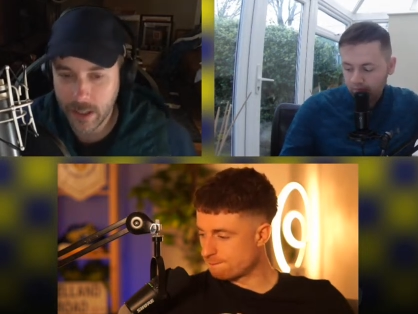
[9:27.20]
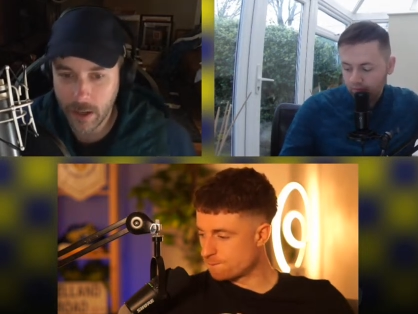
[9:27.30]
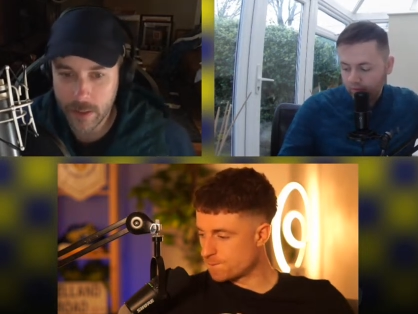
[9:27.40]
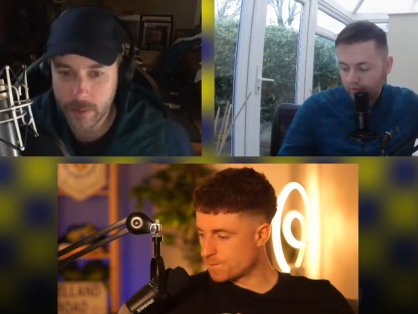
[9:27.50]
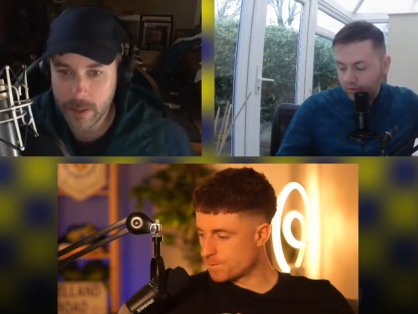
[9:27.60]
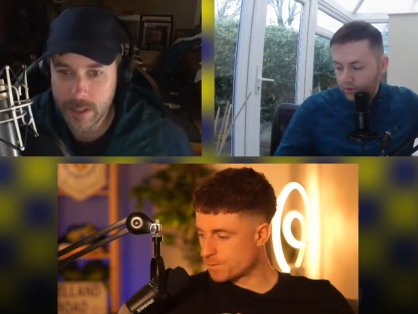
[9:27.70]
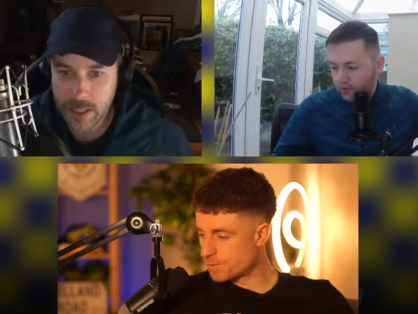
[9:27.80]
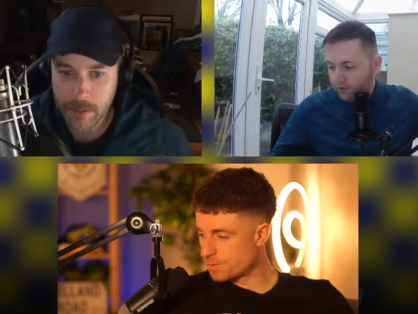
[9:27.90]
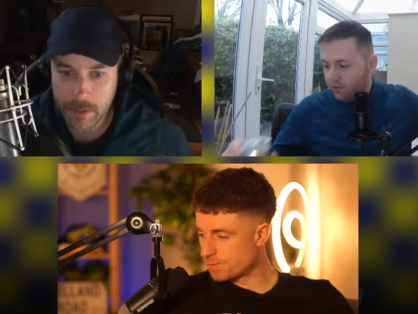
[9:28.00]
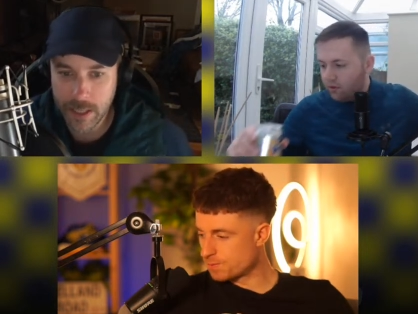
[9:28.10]
Speaker 1: on three
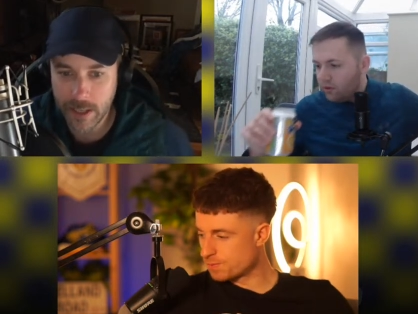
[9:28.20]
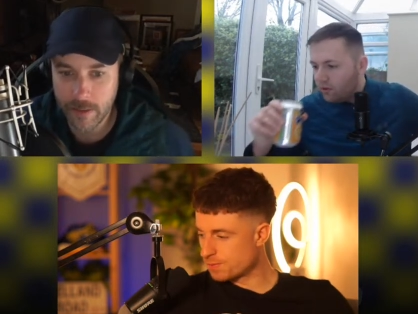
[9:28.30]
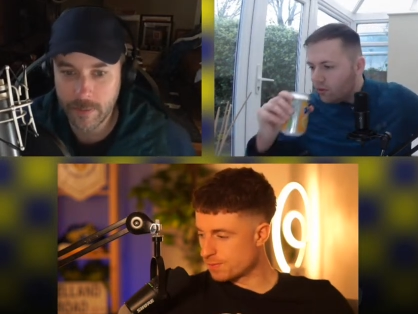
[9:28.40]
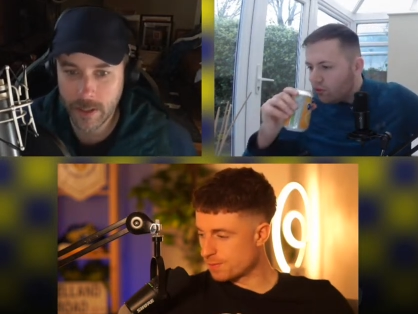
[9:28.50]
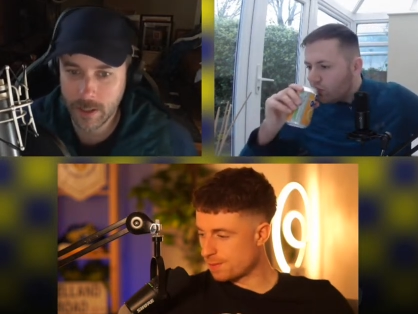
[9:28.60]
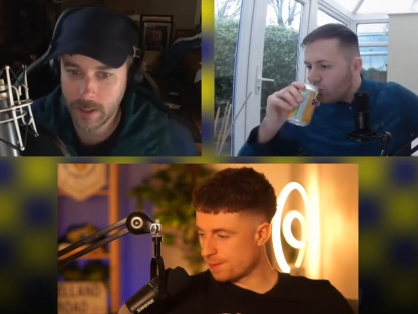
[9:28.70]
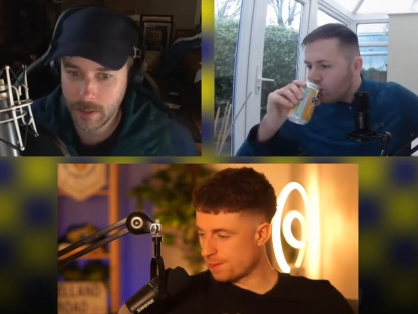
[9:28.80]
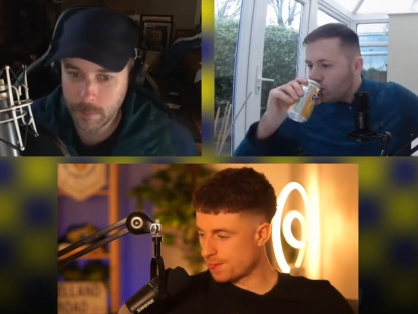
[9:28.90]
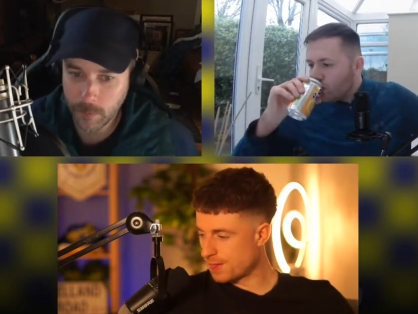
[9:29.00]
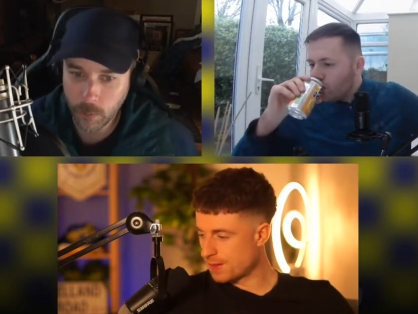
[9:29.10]
teams that have
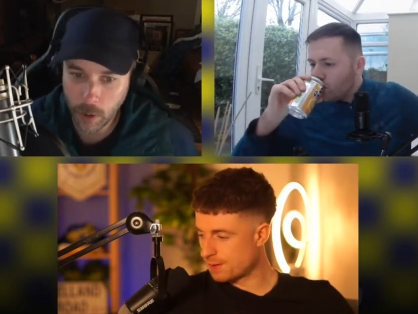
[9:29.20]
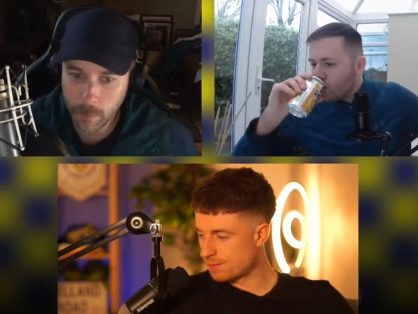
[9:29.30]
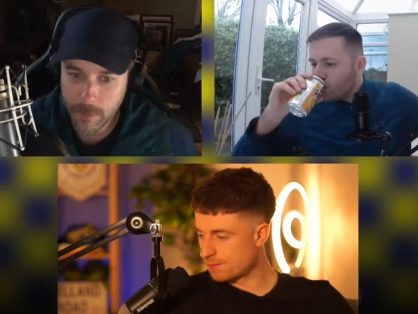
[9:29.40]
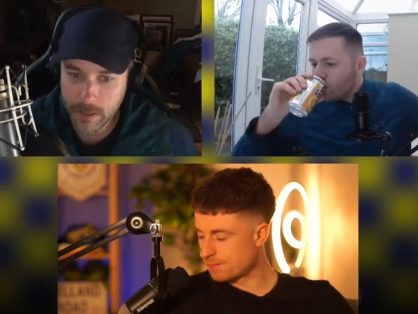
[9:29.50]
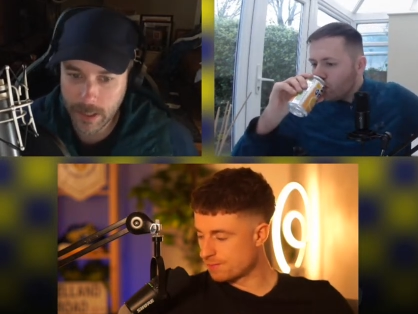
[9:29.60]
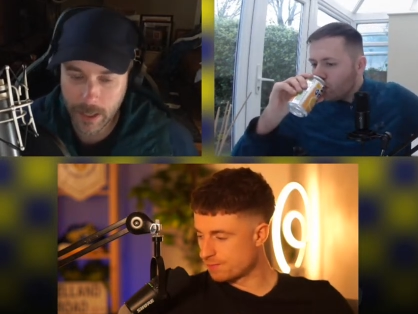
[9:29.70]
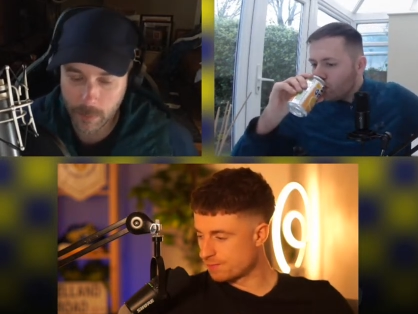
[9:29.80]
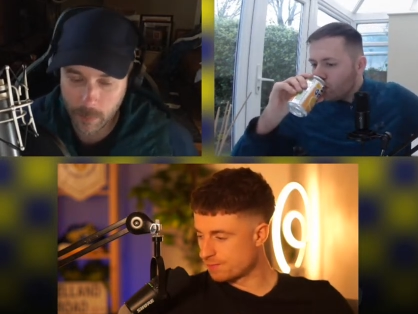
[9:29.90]
performed at a